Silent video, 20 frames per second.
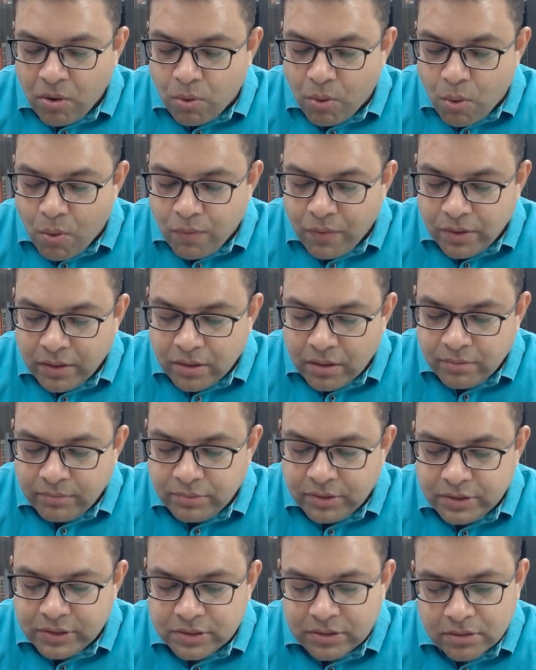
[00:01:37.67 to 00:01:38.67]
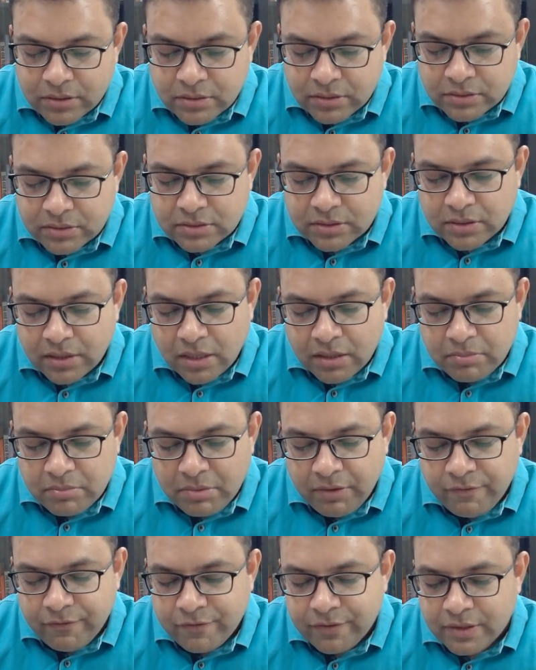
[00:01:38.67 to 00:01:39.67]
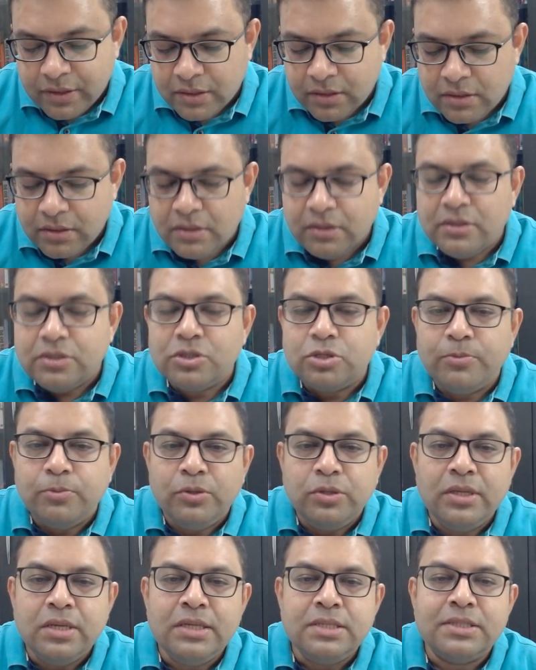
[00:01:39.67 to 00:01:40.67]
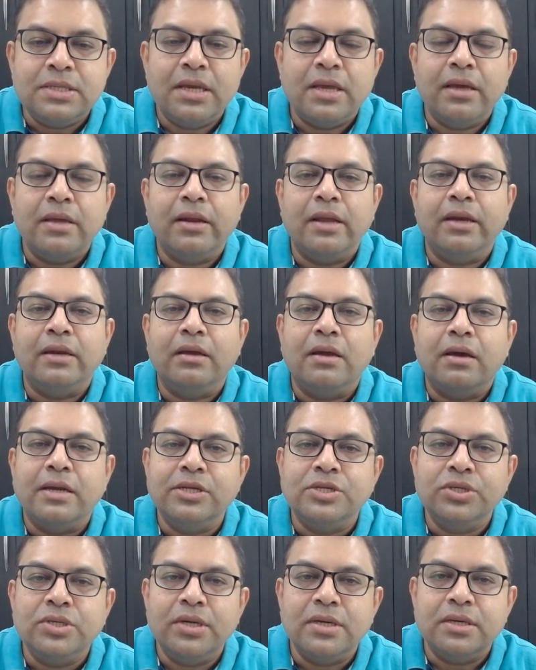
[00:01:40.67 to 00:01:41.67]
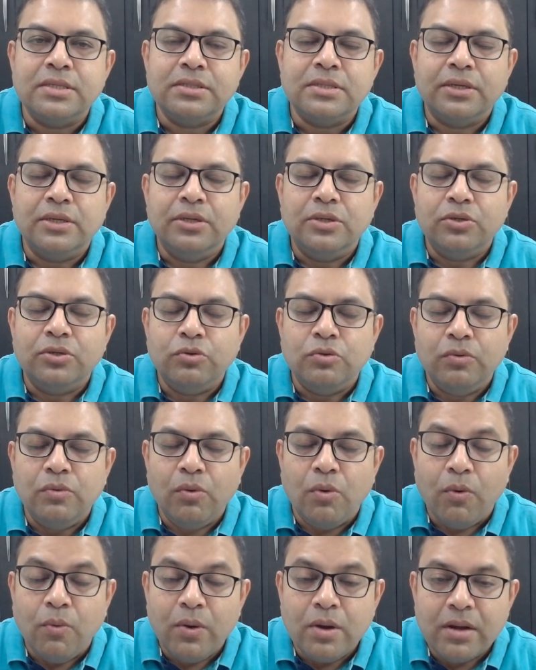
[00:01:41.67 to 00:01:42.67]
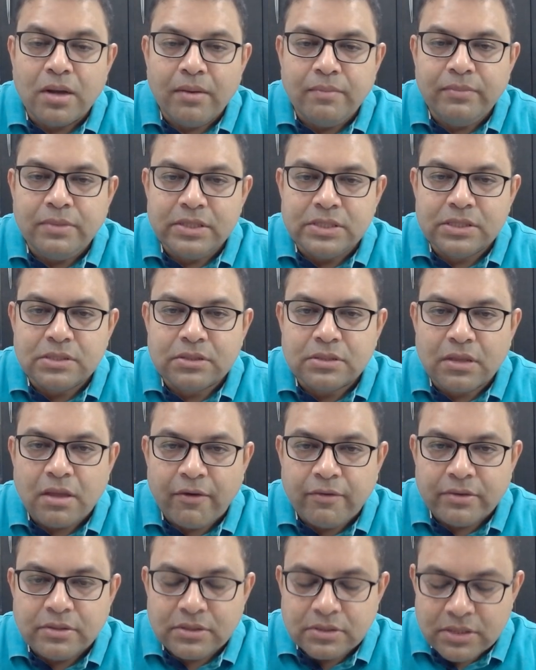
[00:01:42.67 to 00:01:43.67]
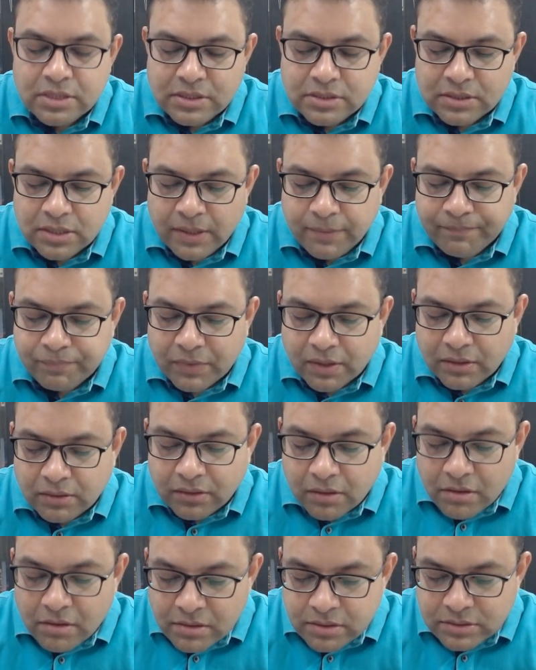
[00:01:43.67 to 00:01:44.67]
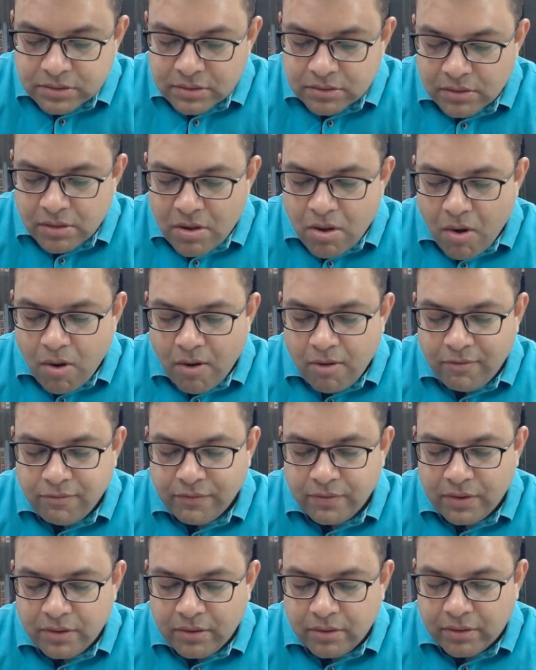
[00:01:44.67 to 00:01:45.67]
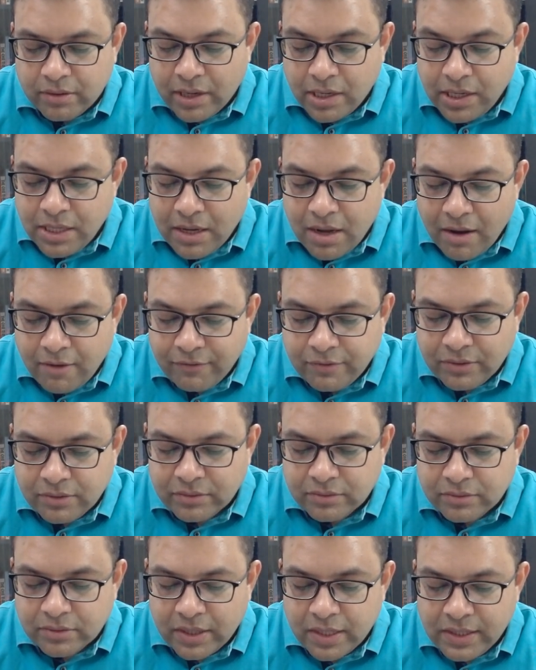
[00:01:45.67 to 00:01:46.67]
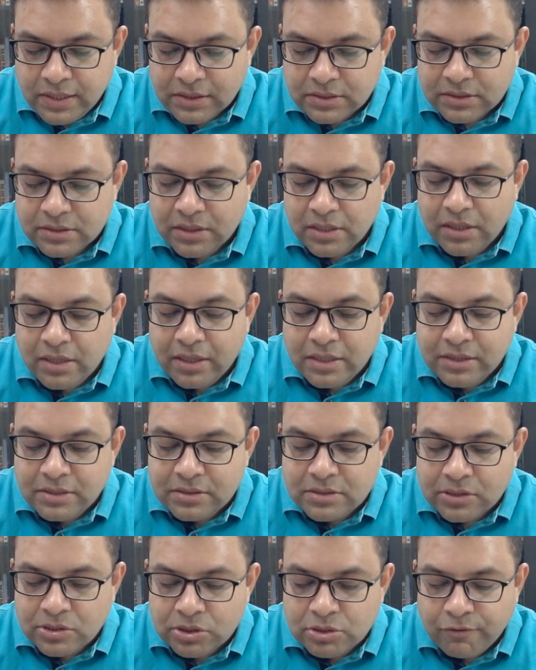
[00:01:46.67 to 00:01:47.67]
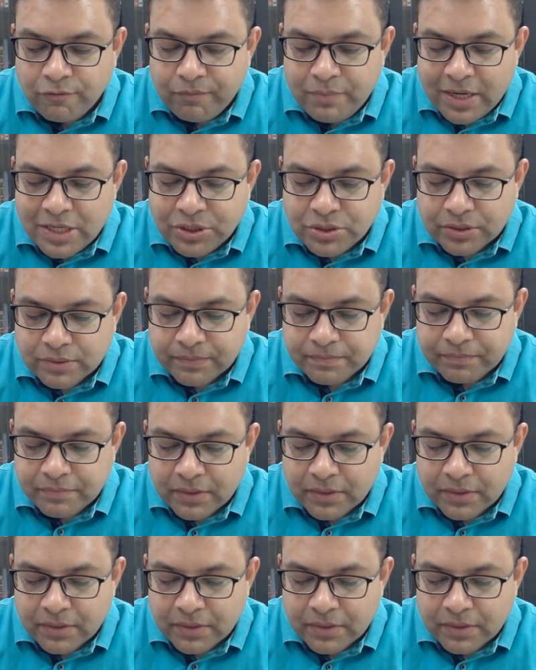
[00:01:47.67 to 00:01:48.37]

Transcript: Overcome this thirst and be free. So, Buddha is here encouraging us to overcome this, th- this thirst of running after things in search of pleasure.